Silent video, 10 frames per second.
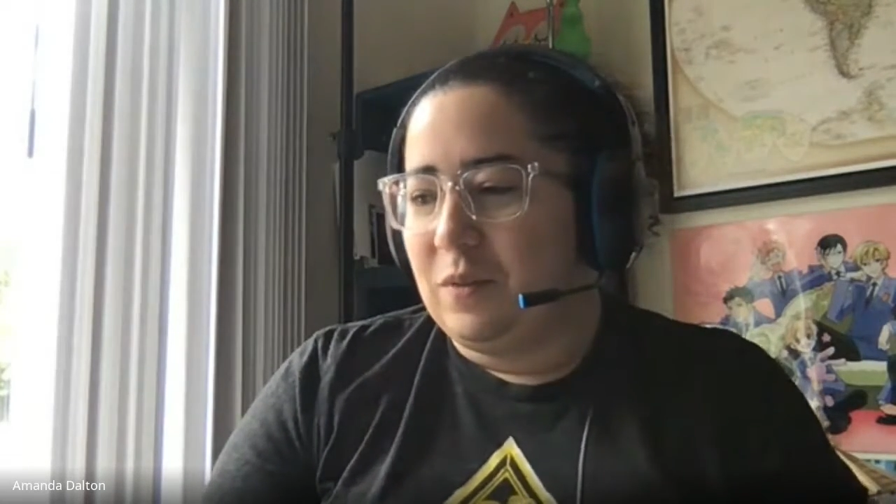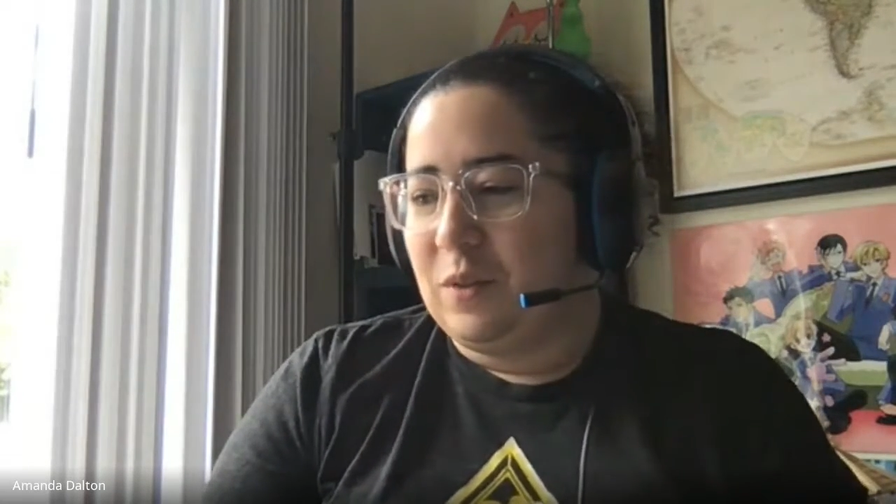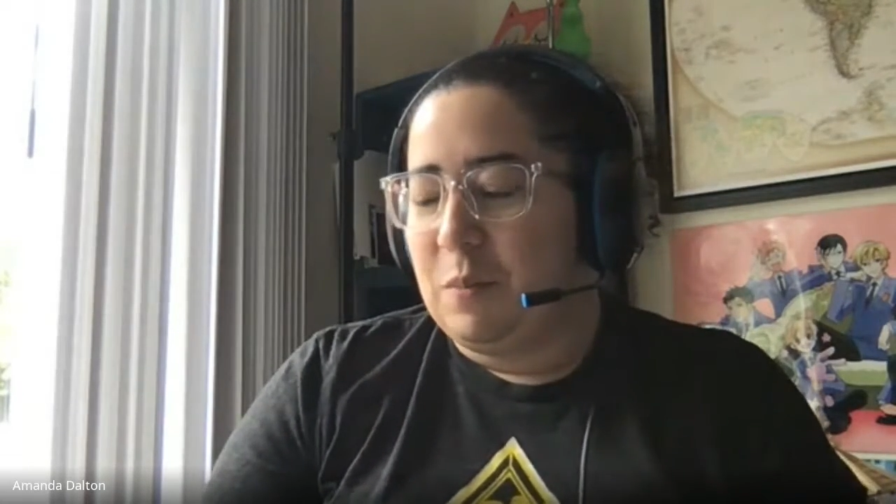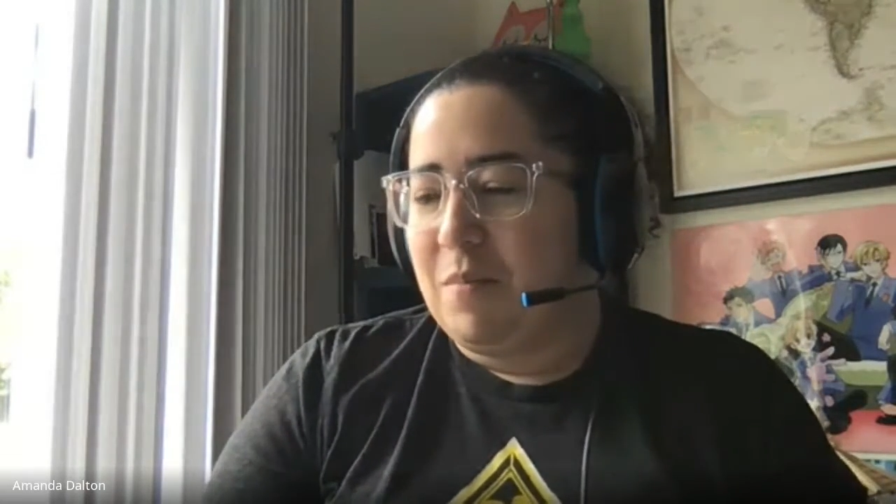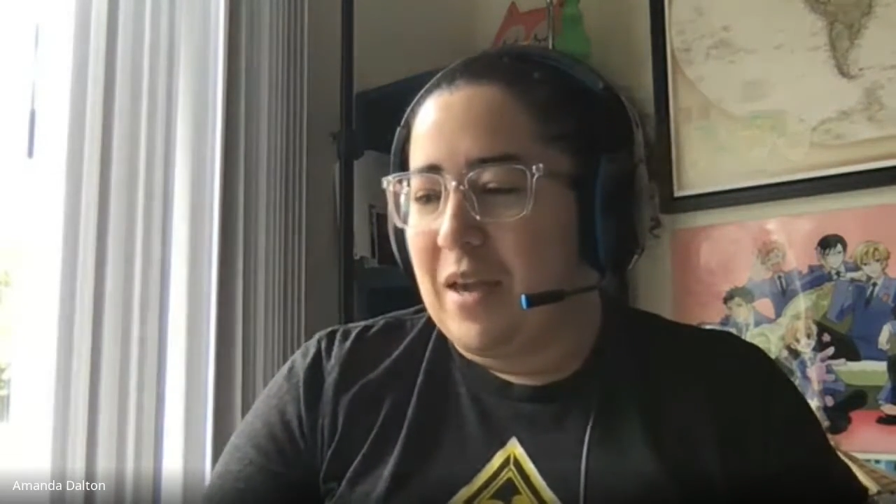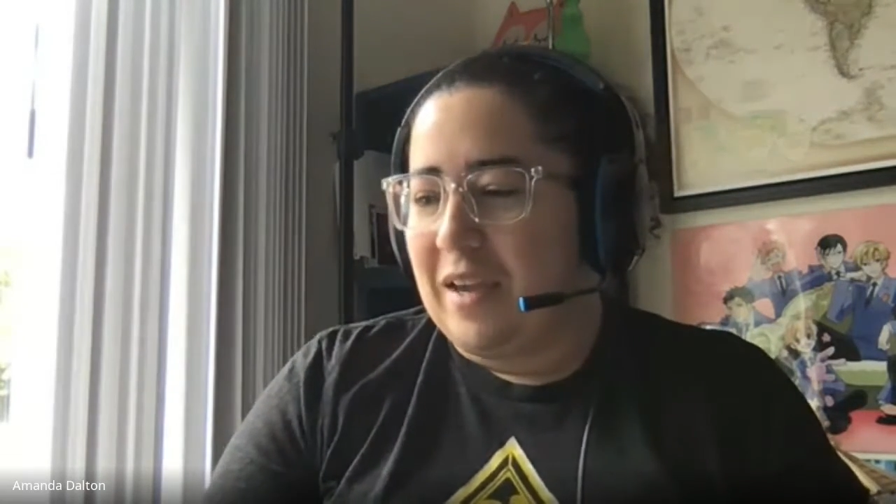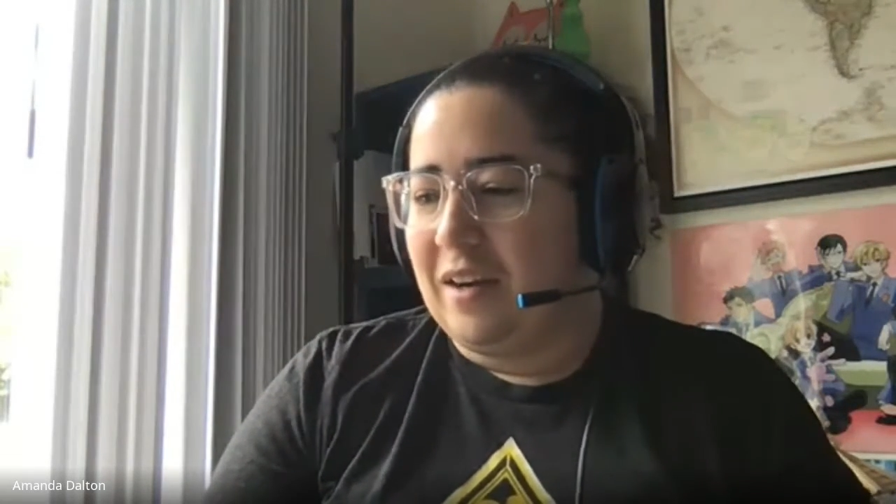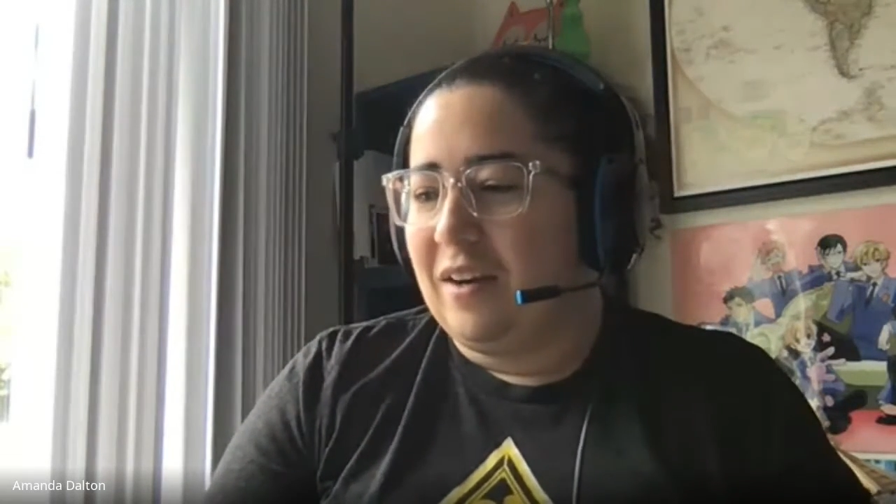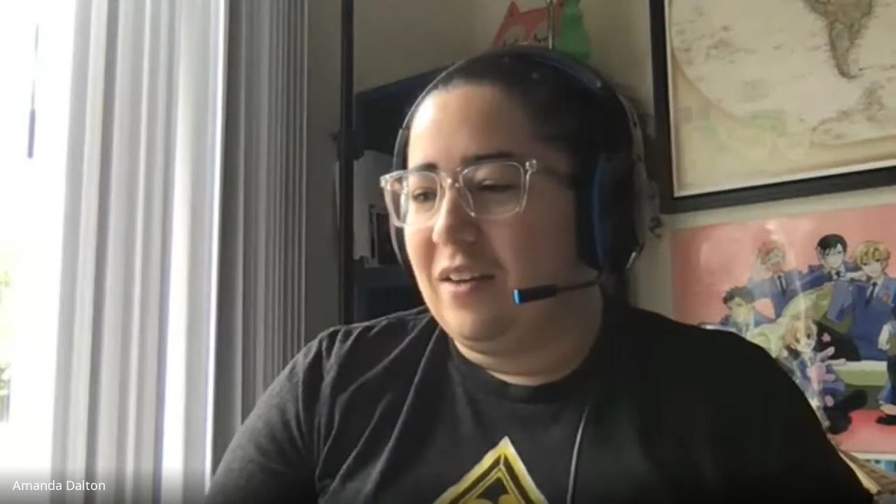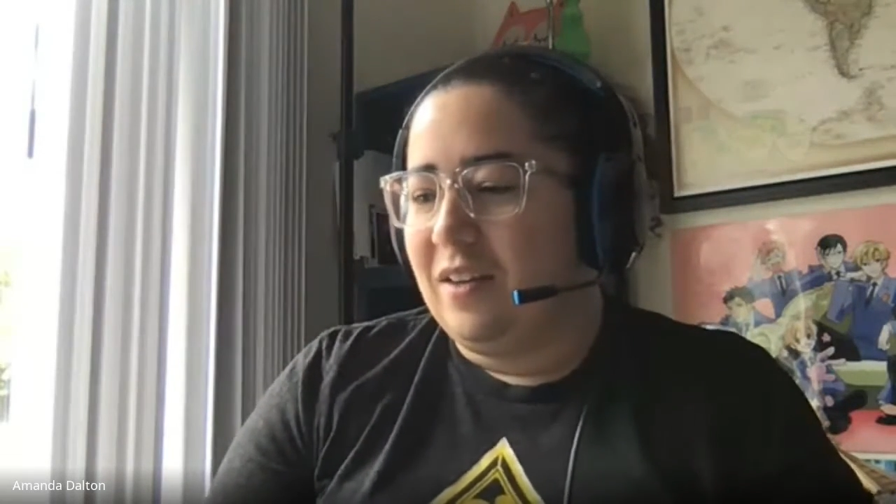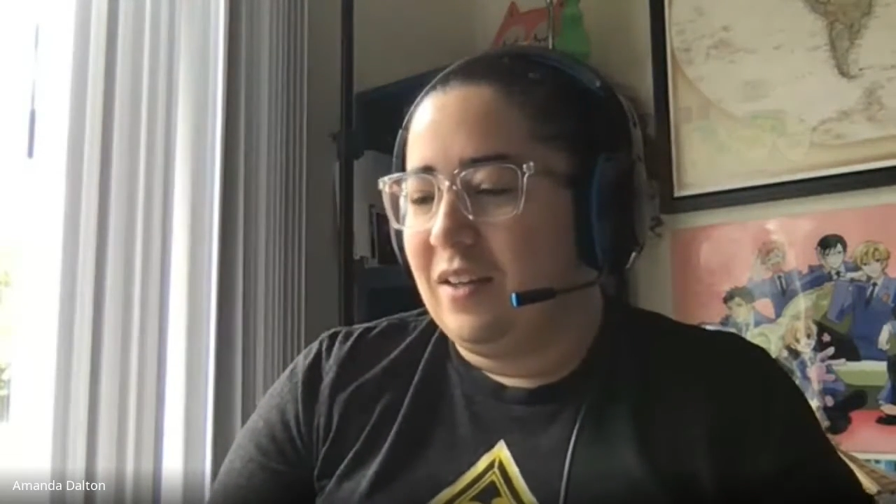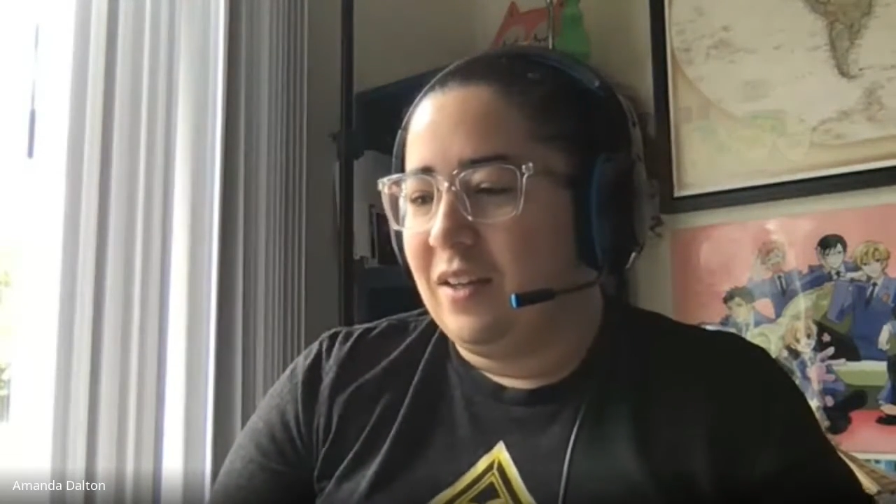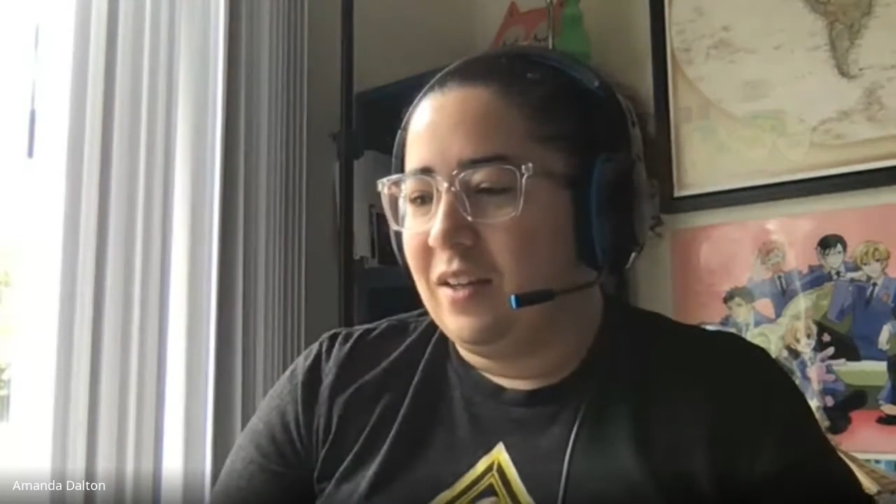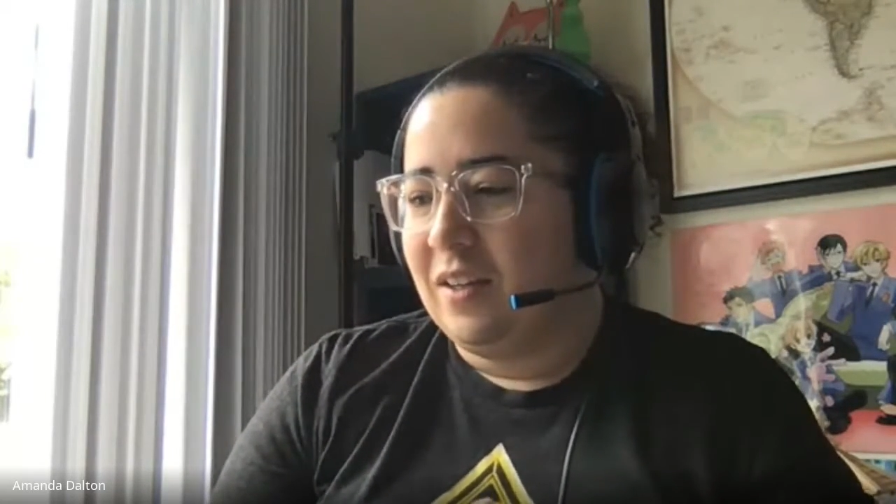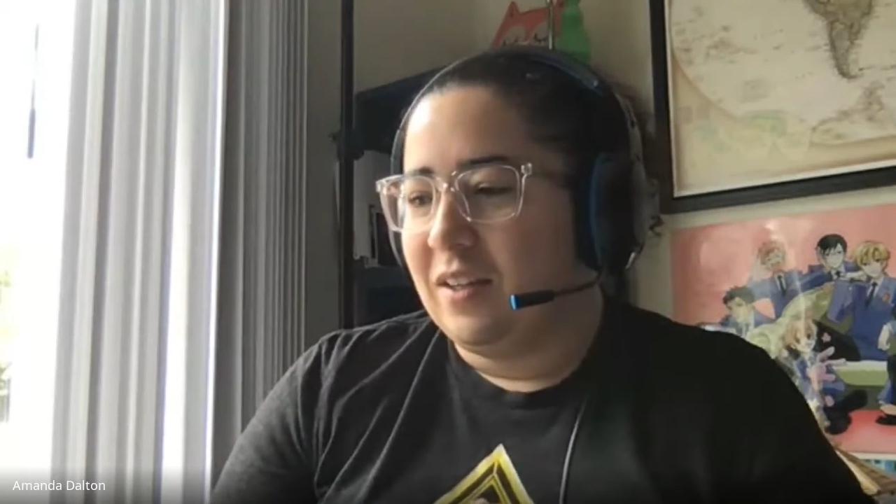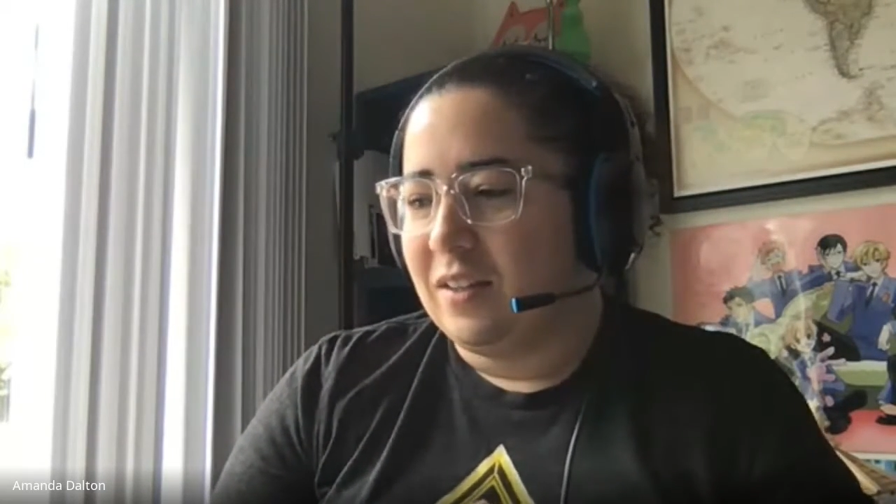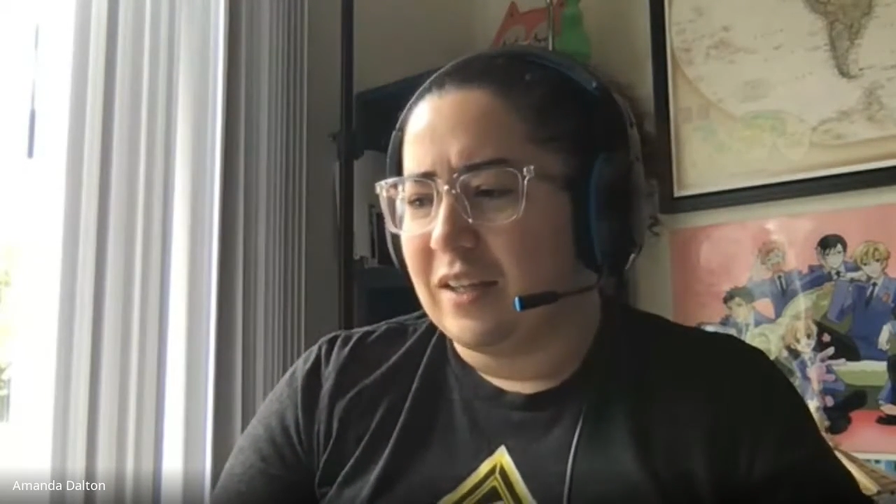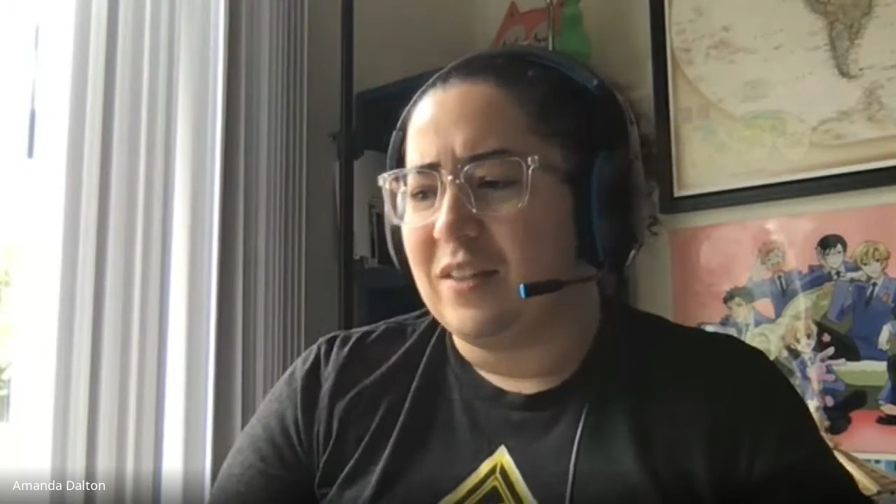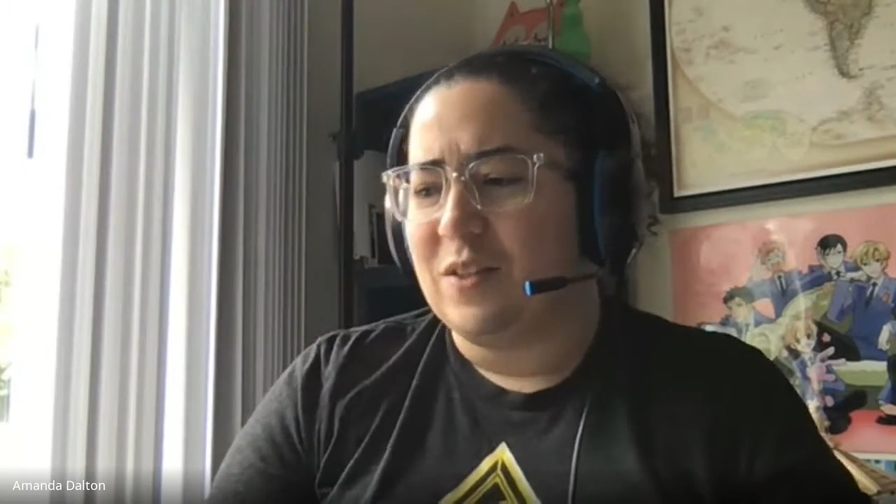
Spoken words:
main, like, there's